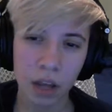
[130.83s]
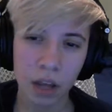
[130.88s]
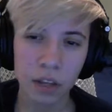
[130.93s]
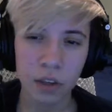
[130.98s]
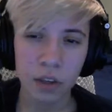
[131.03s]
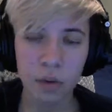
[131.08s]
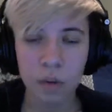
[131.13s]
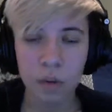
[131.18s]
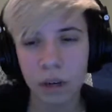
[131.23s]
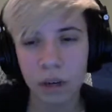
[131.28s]

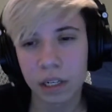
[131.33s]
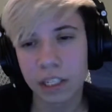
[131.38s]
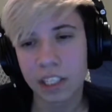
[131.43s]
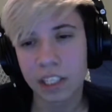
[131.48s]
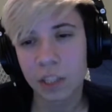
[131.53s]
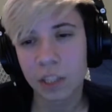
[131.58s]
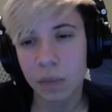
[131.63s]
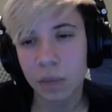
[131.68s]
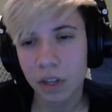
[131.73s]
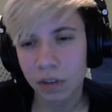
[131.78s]
you are
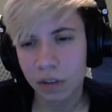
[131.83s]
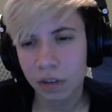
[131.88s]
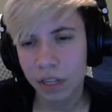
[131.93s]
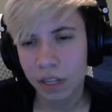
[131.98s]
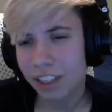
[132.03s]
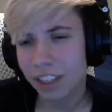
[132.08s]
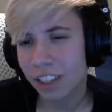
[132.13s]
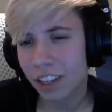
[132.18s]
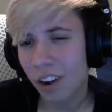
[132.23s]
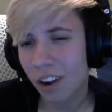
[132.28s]

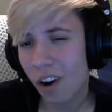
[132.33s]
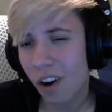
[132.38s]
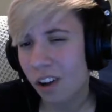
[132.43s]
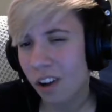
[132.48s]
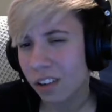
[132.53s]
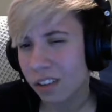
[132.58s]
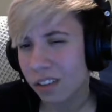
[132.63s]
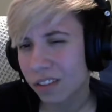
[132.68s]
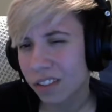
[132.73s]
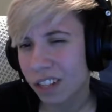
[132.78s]
experiencing
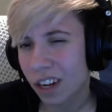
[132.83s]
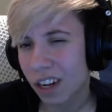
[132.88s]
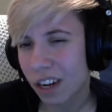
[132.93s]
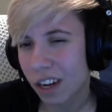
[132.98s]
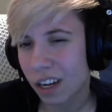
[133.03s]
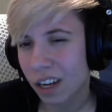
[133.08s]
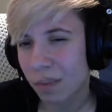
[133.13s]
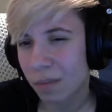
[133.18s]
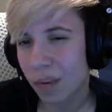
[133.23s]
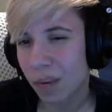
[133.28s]
all of
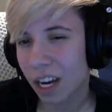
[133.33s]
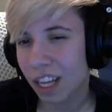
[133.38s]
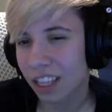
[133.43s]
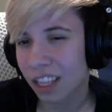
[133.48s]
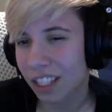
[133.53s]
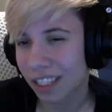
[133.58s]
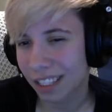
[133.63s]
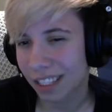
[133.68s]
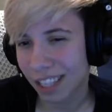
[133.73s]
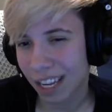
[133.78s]
time at
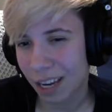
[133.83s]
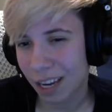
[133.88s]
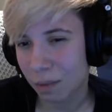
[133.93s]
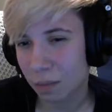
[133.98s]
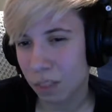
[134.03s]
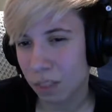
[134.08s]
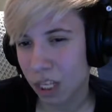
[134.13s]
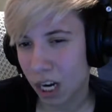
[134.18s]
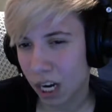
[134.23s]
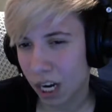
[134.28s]
the same
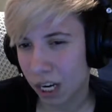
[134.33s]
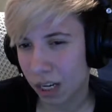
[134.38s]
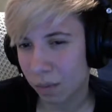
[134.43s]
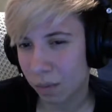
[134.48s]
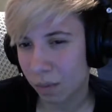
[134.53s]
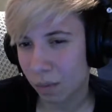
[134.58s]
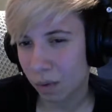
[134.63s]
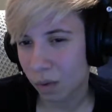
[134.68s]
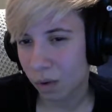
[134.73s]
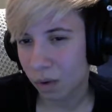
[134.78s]

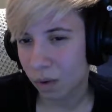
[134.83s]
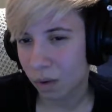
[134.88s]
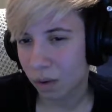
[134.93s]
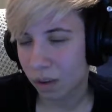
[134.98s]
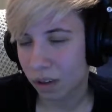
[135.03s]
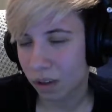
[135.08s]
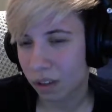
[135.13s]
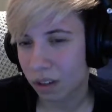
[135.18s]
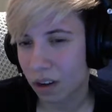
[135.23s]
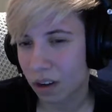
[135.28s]
time,
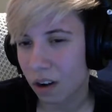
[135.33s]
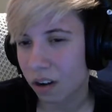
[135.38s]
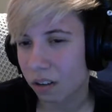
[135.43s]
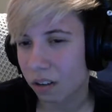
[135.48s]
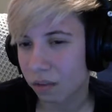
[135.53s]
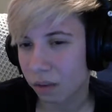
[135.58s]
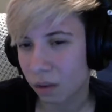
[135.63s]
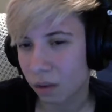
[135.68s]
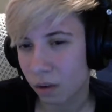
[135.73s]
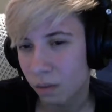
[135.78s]
or all
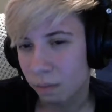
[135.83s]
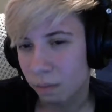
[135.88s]
of your